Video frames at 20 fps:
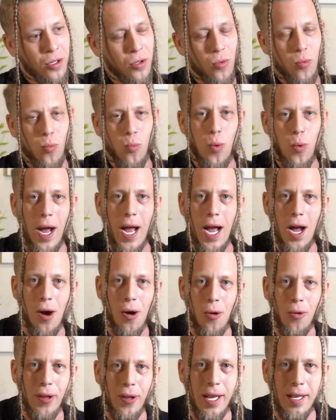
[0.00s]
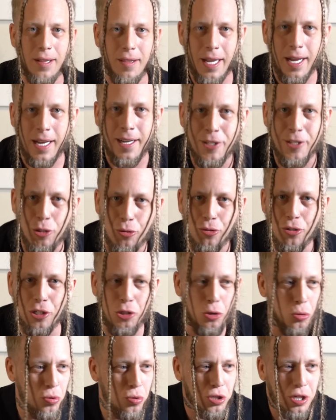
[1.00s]
wow, like, Leia, did
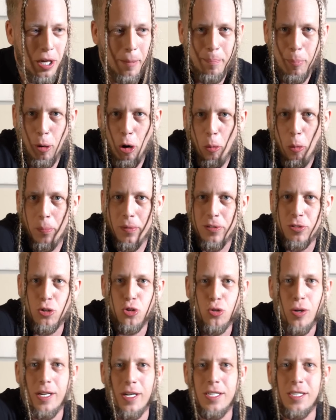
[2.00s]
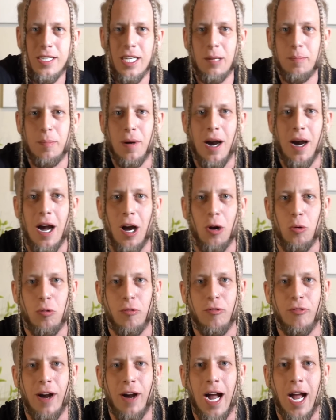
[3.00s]
you do this on purpose? You trying to set up an awkward
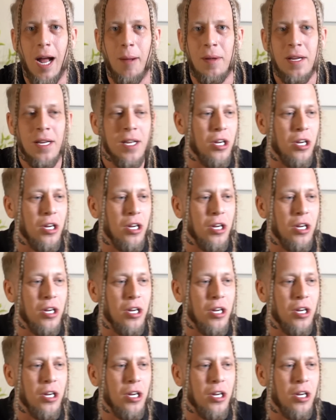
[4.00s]
vibe?